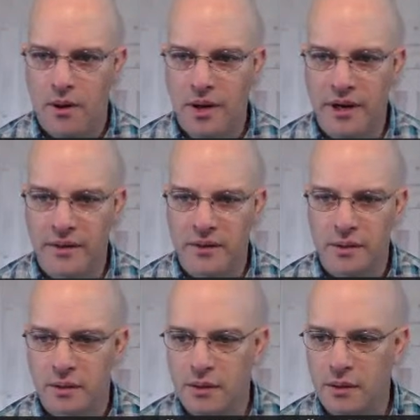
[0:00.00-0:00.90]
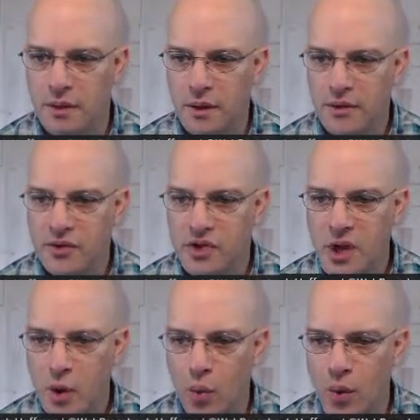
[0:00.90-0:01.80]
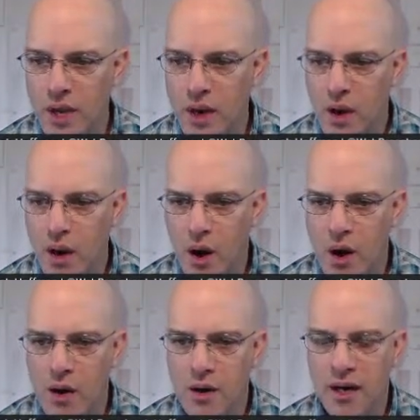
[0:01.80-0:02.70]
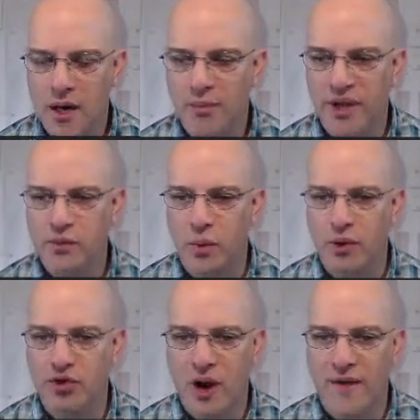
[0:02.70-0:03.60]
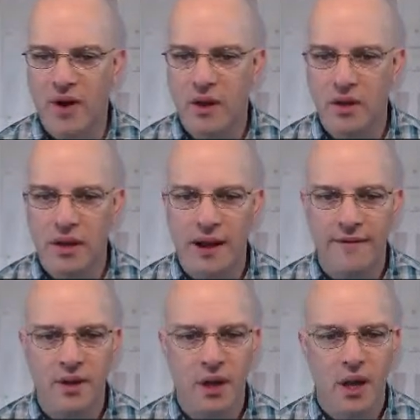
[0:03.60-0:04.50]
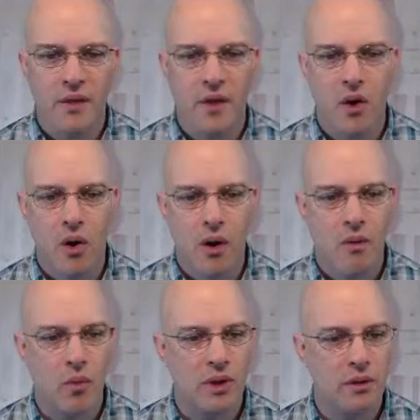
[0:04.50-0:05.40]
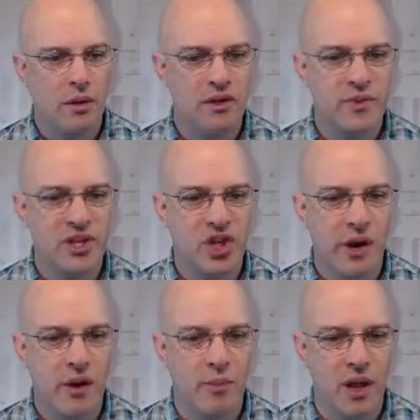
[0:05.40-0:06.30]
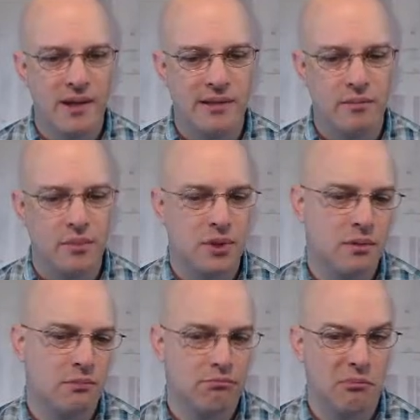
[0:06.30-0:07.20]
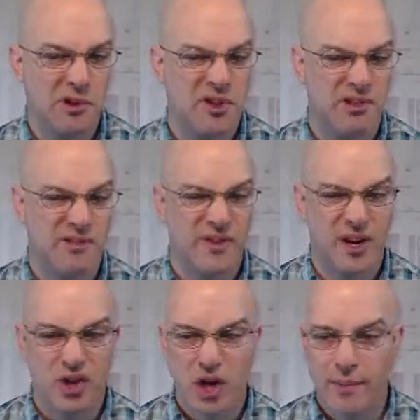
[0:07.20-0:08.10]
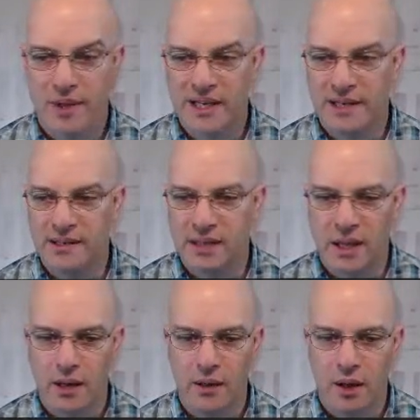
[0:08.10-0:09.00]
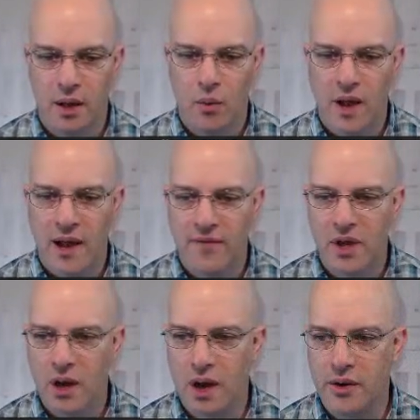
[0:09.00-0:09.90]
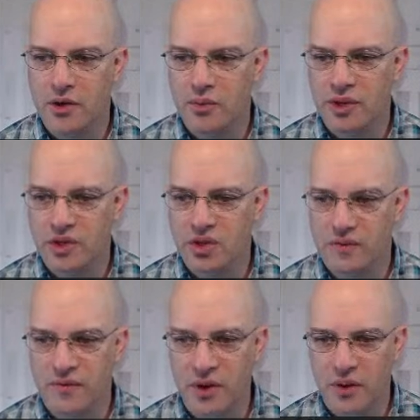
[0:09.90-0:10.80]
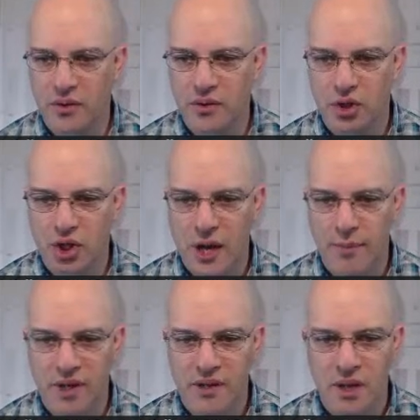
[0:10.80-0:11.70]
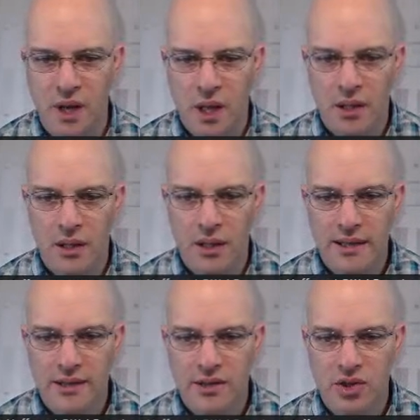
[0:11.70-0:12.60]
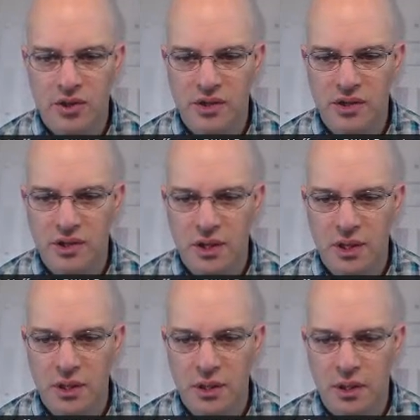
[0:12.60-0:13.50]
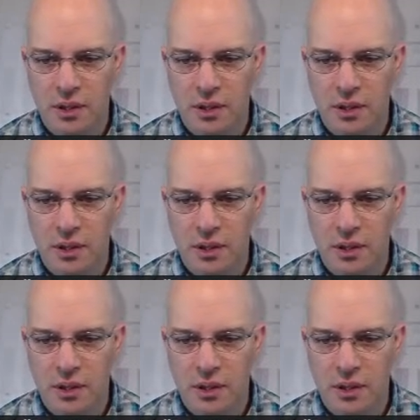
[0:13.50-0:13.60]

right. So we are in a place where we're driving on the left. There are what look to be cherry blossoms, which is a very Japanese thing. We have the gutters, which feels Japanese. Let's just see.